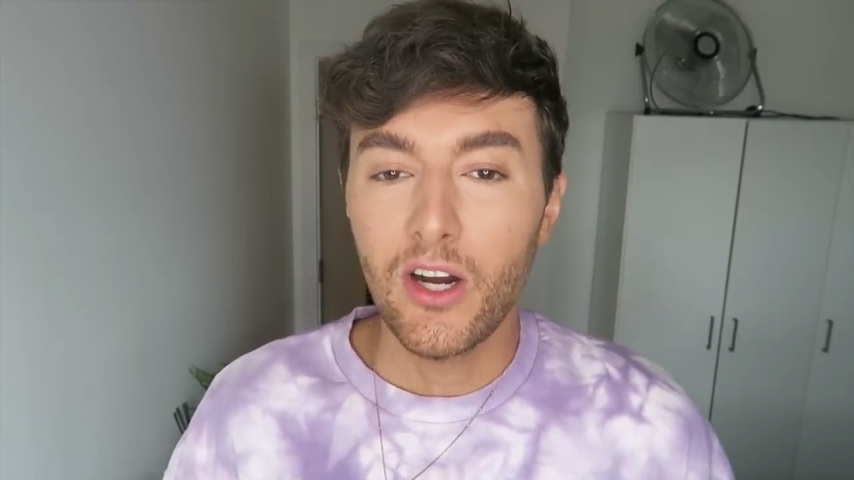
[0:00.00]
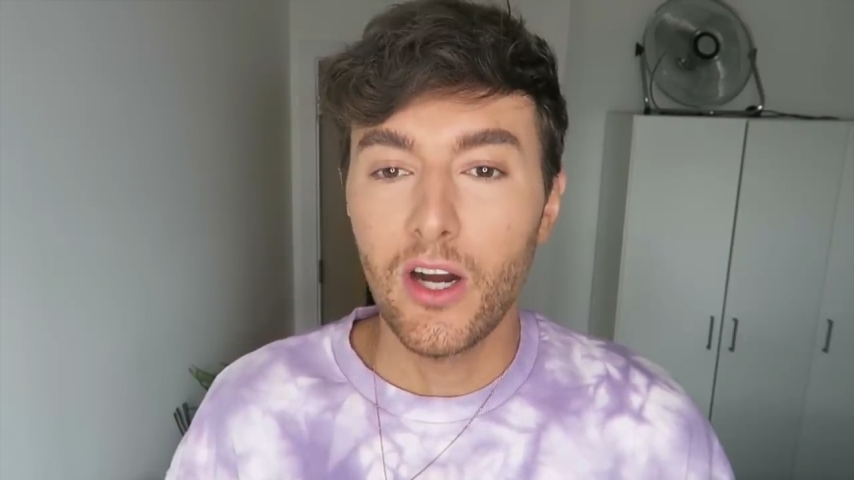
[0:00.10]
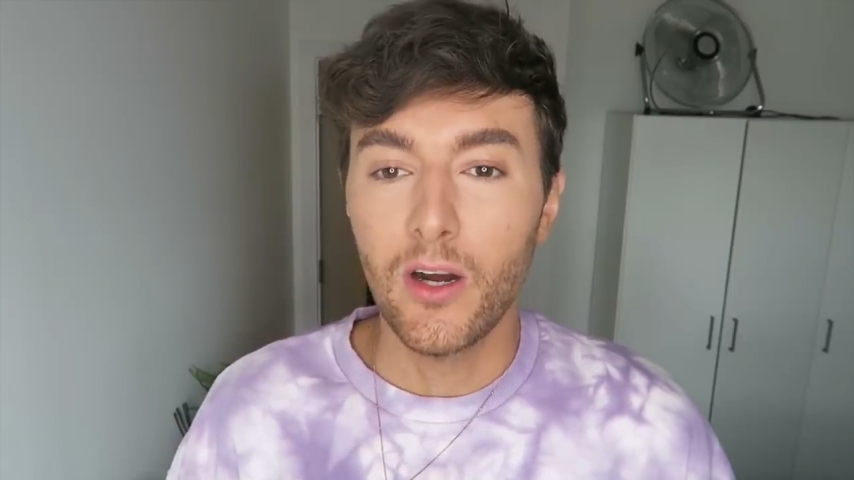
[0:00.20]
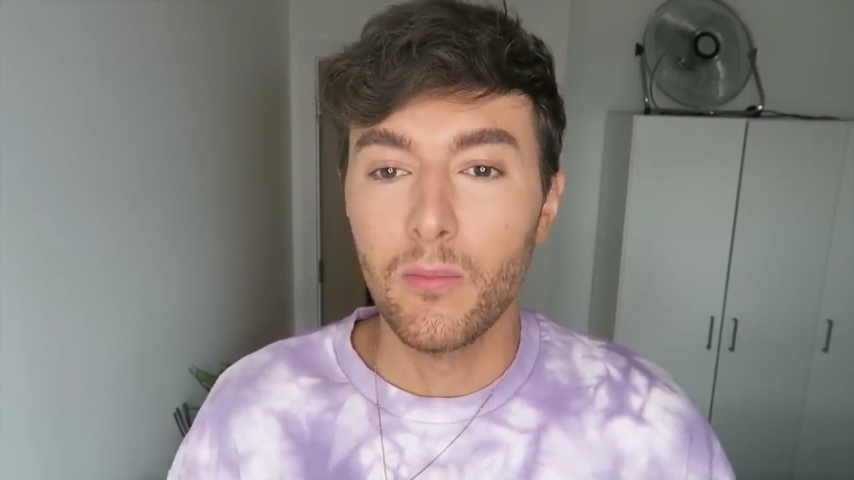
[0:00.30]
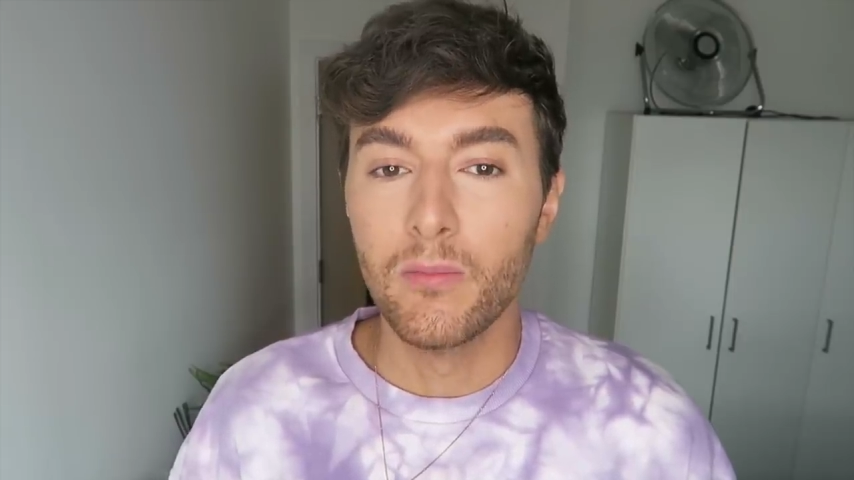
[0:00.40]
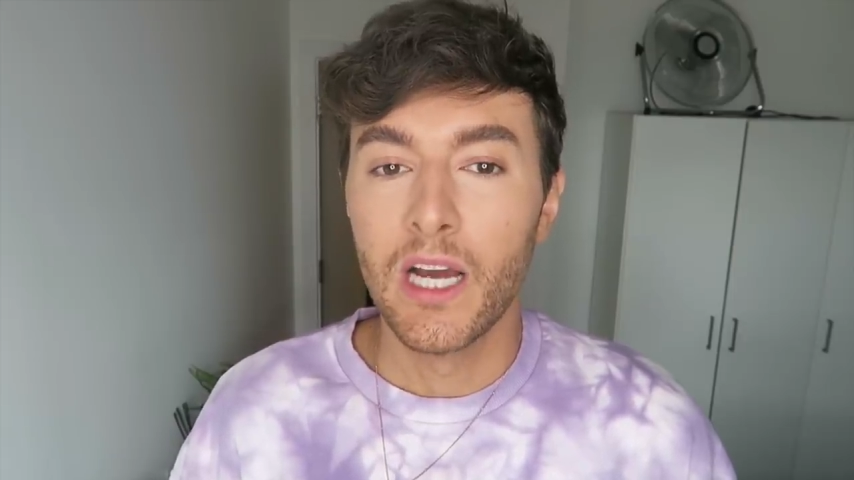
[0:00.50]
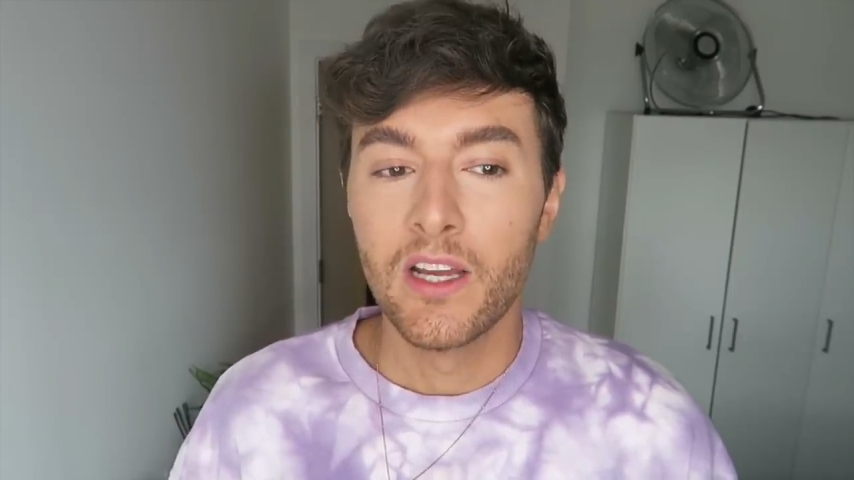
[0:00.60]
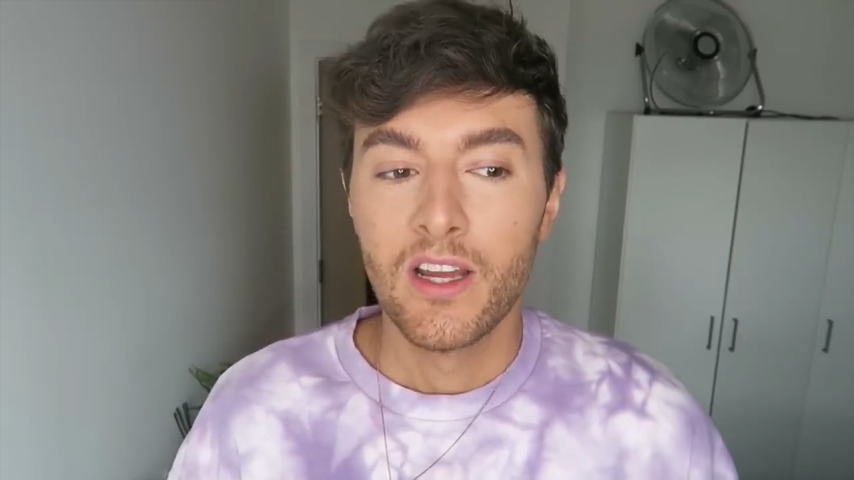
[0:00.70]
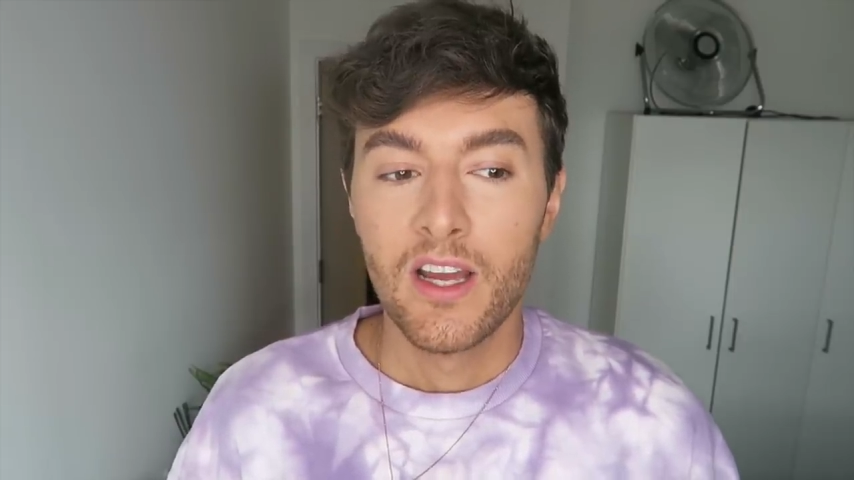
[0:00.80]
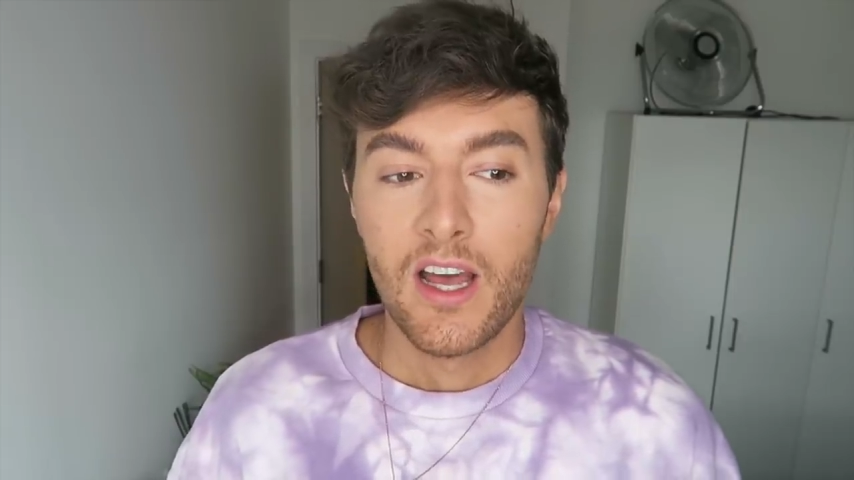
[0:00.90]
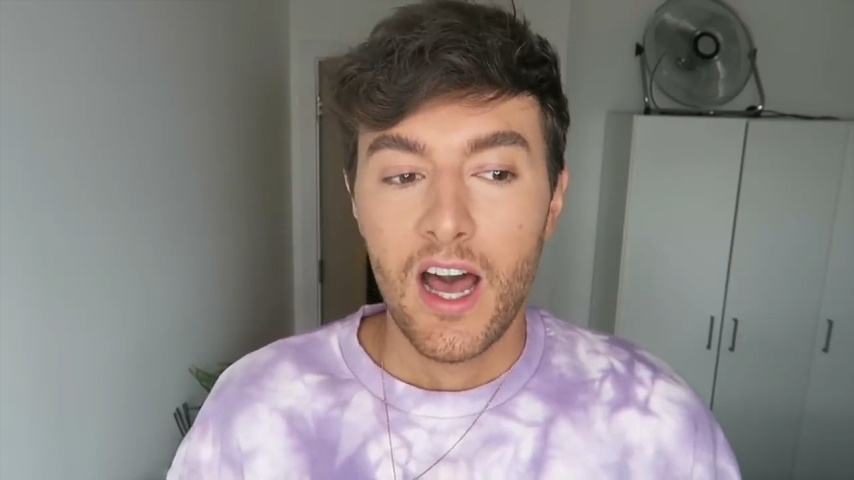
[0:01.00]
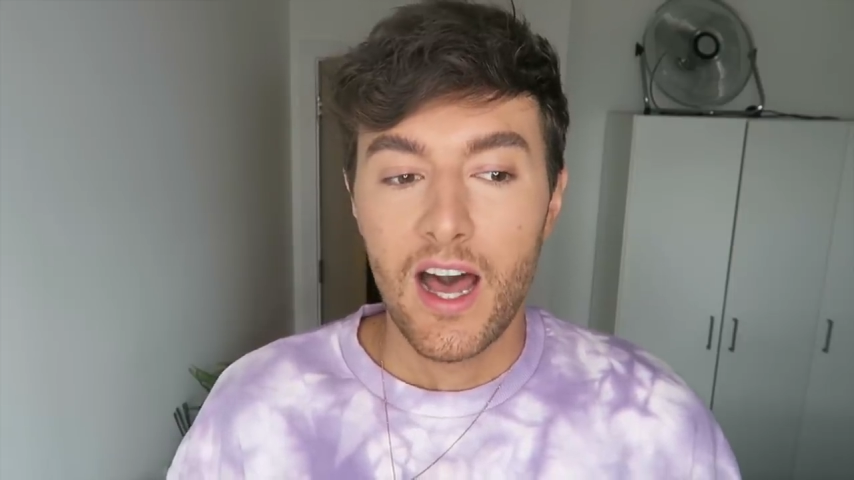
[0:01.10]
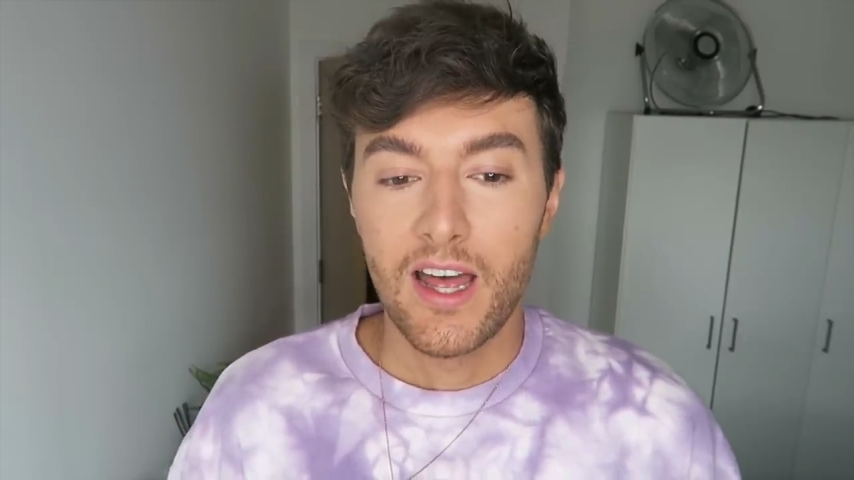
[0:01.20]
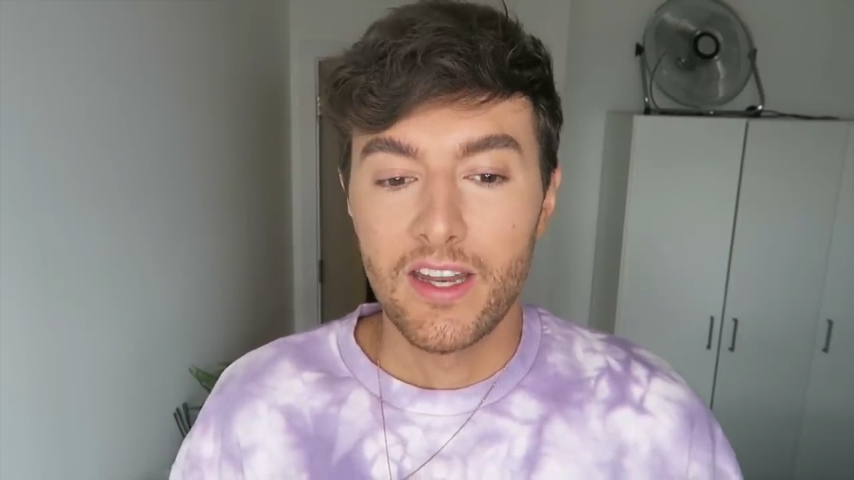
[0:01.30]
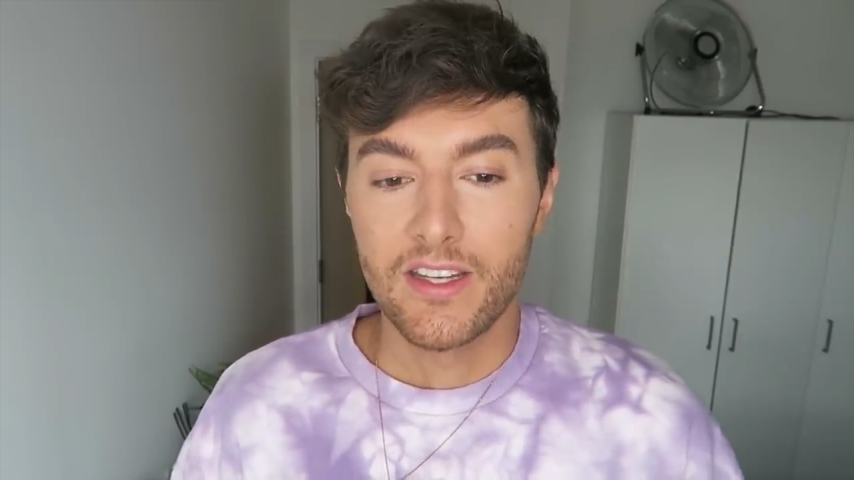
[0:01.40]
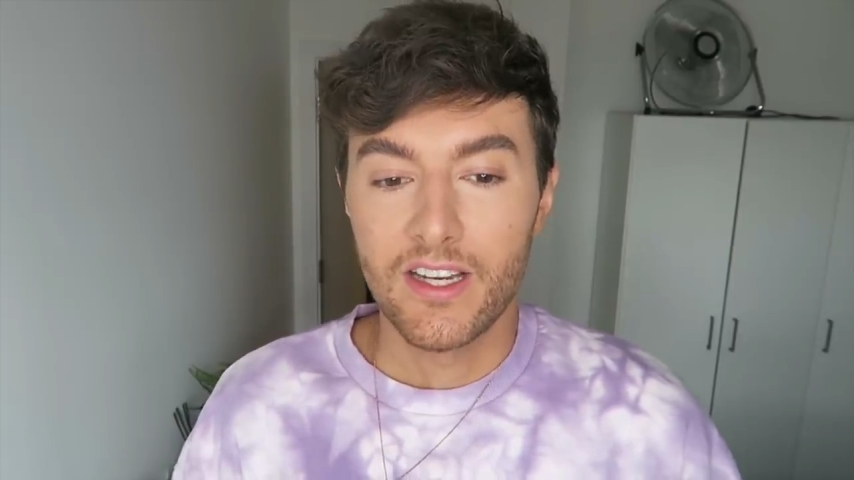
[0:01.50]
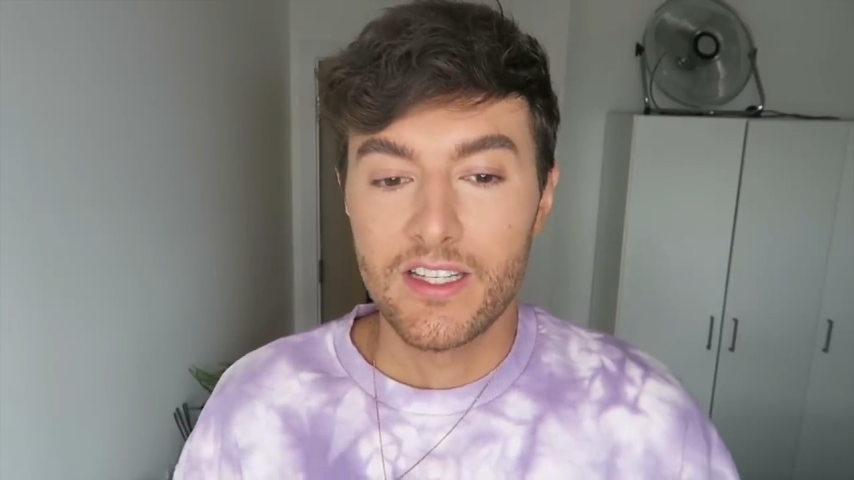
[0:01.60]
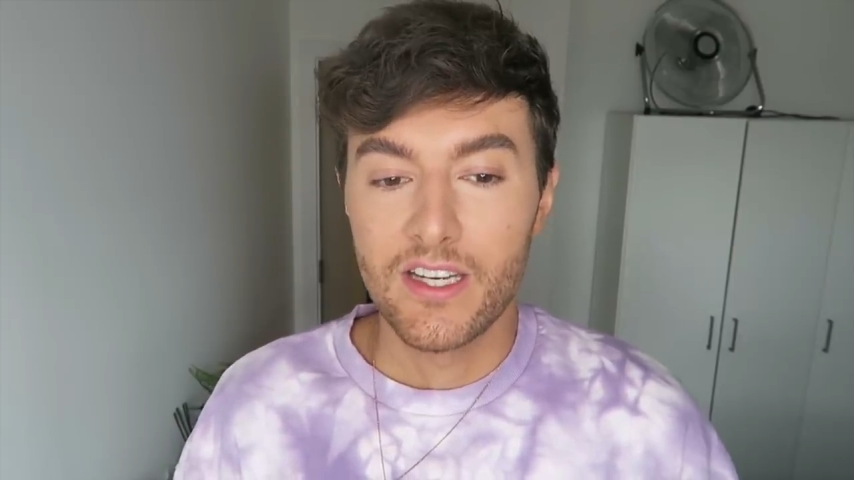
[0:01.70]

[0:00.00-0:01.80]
and I